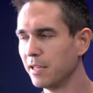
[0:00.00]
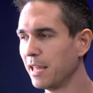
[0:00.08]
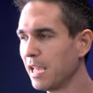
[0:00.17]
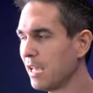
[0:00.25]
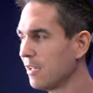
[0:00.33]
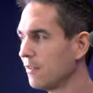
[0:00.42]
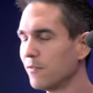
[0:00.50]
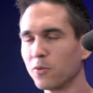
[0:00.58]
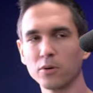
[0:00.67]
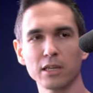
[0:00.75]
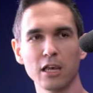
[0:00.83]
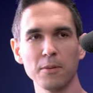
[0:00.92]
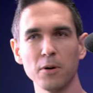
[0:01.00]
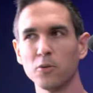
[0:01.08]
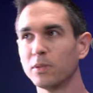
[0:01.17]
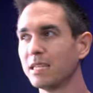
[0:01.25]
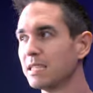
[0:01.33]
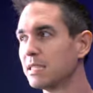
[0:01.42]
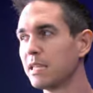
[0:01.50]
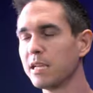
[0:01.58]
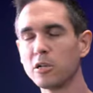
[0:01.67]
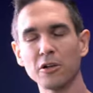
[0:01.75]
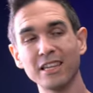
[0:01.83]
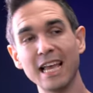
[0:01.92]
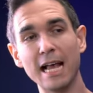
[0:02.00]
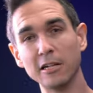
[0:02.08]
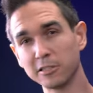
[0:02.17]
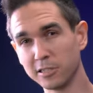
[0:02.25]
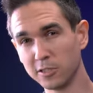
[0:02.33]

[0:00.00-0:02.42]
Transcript: They have come out with this thing called the